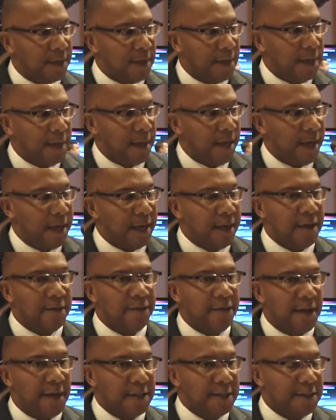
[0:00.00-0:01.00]
Okay. They
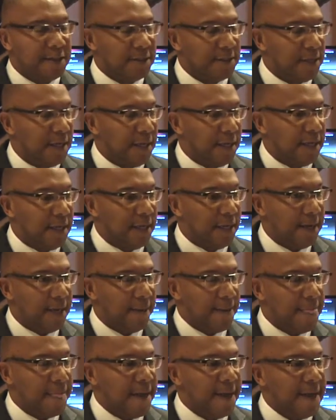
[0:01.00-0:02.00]
give us
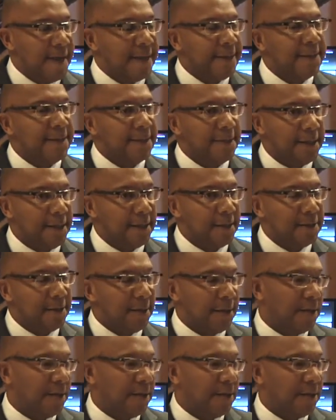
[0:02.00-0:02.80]
uh, an end-to-end